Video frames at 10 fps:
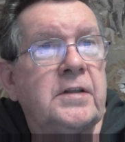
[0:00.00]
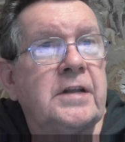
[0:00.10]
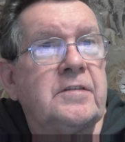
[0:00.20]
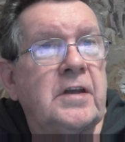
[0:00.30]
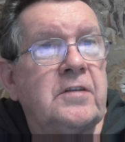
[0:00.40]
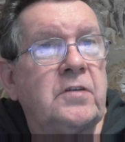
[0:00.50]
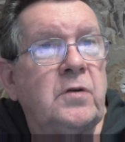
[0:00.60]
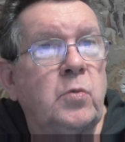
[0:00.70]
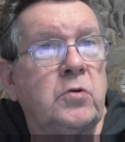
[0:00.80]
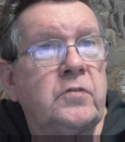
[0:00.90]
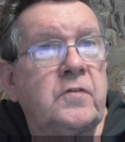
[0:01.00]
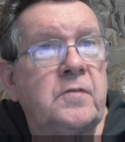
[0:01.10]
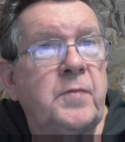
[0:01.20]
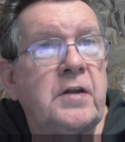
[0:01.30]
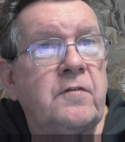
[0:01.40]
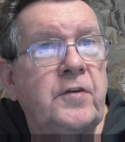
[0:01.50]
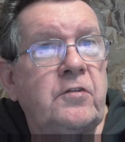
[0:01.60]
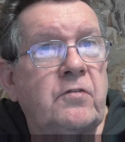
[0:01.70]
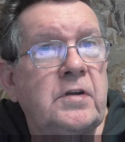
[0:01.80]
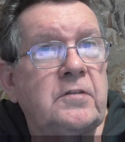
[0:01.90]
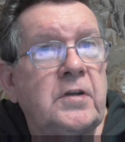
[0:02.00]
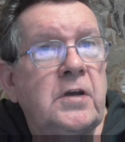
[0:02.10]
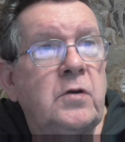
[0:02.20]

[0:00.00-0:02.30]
that Sassa awards to beneficiaries